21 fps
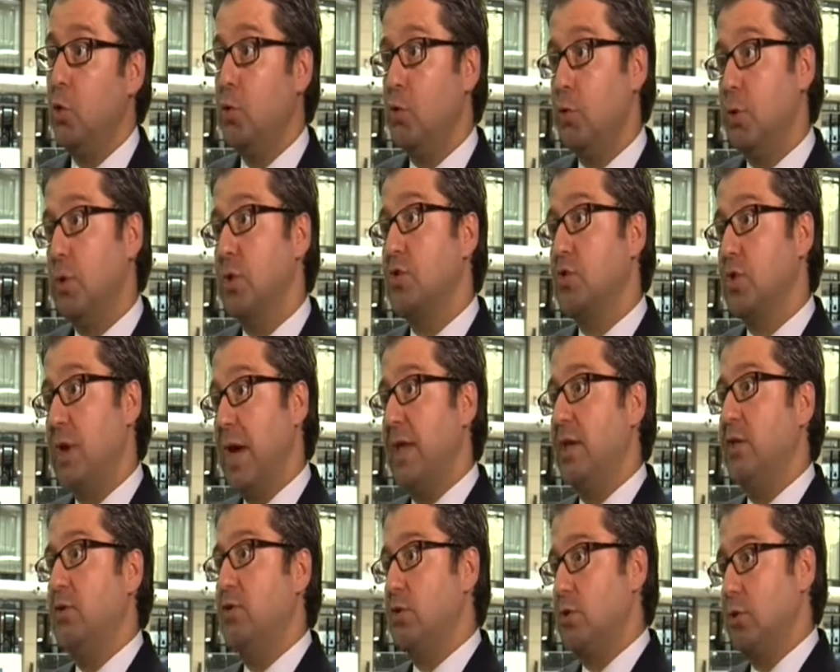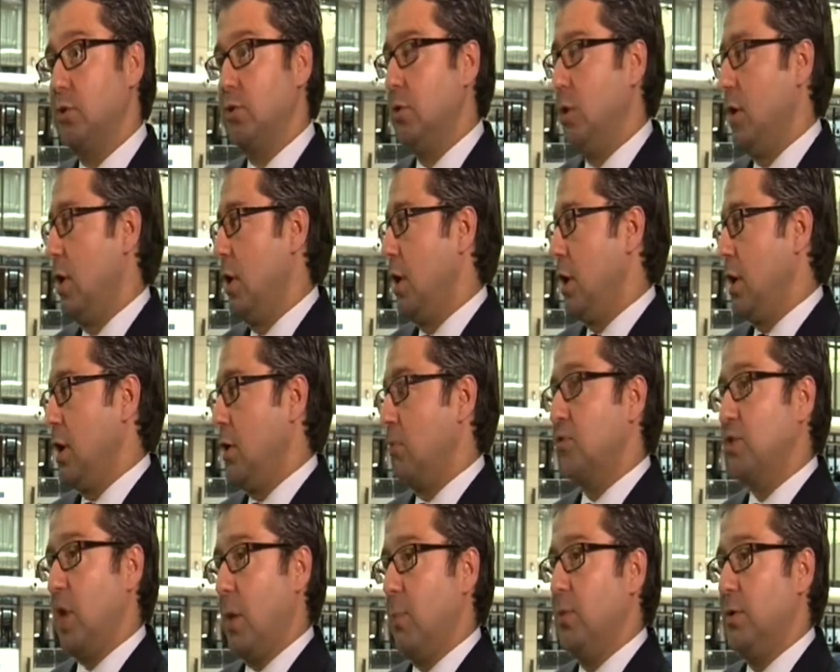were trying to
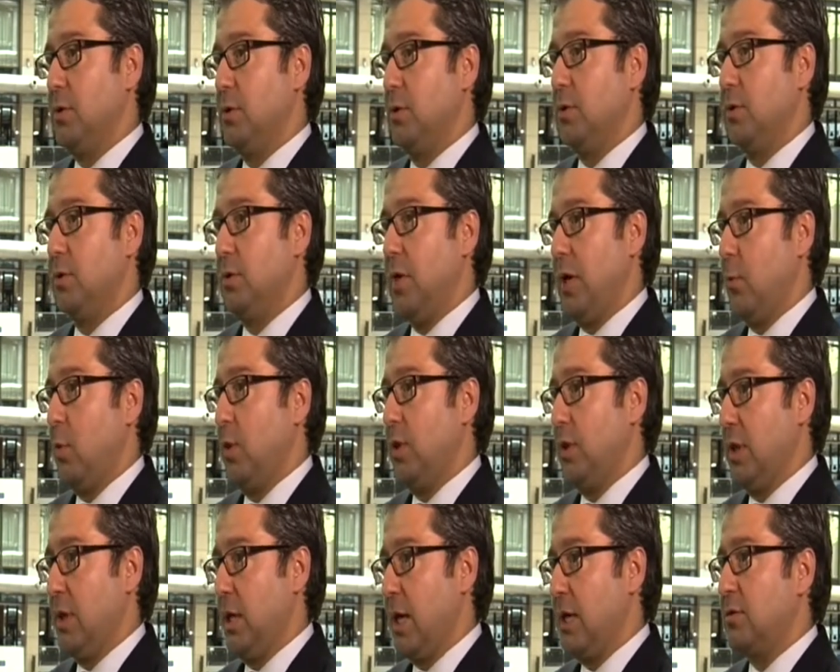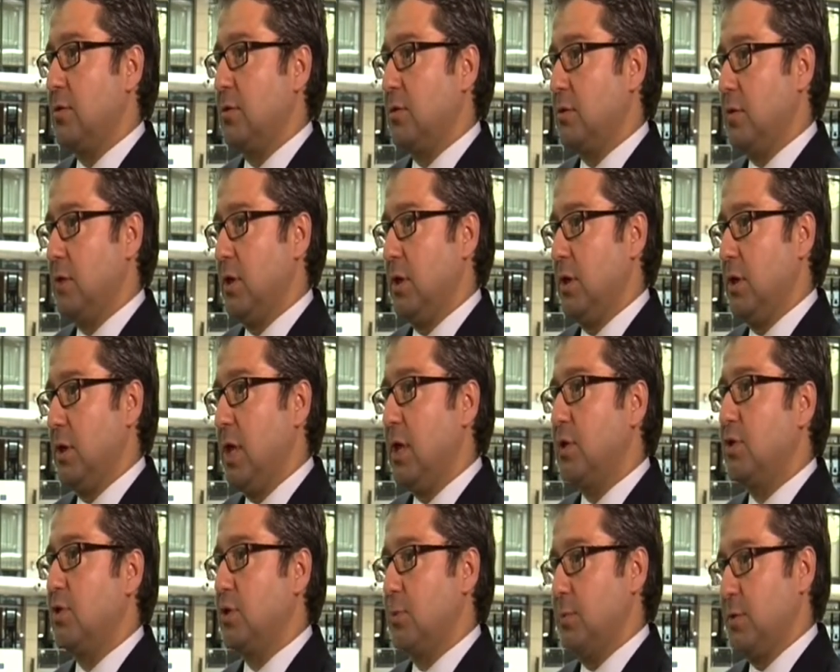topple one elected
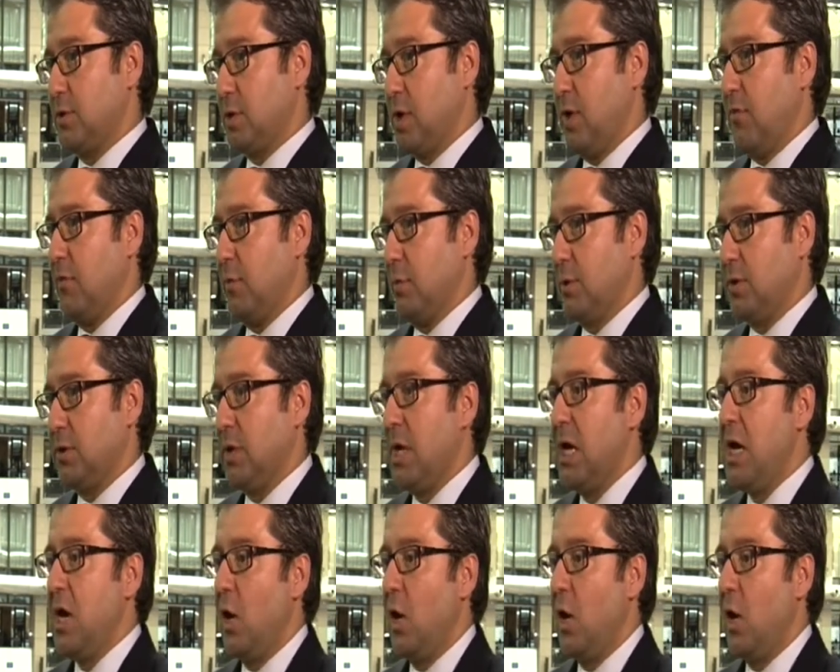legitimate government.